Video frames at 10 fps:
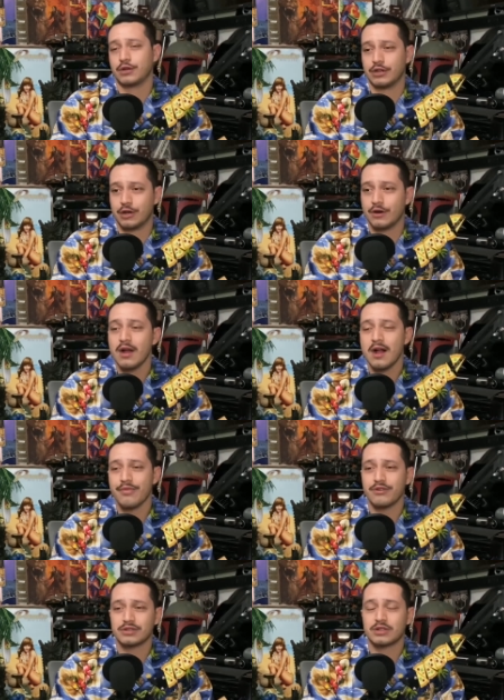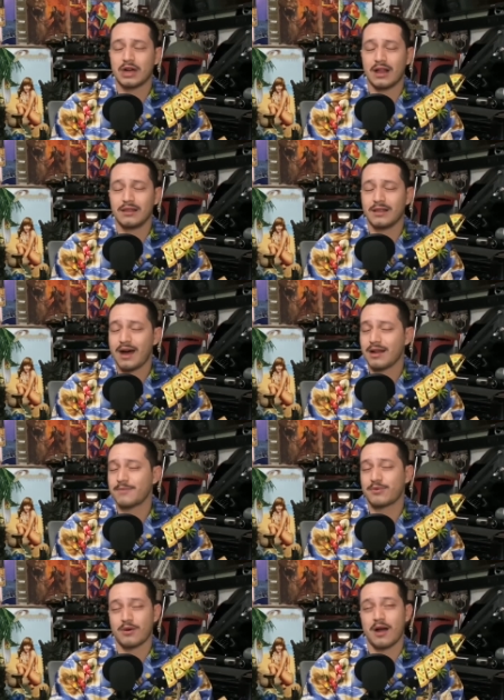You know, there's a lot
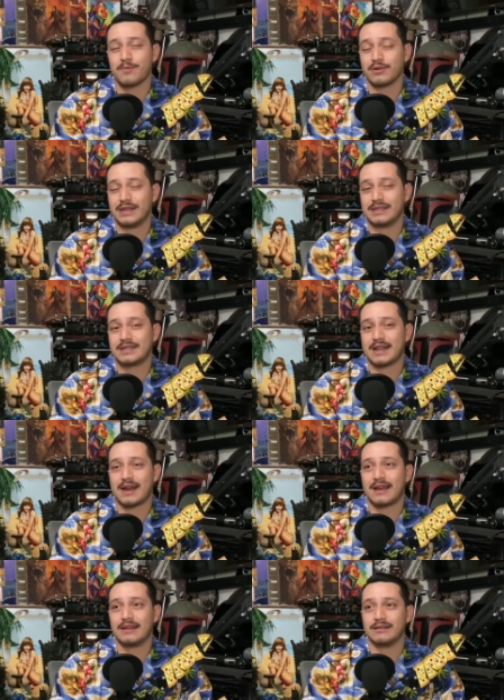of properties that I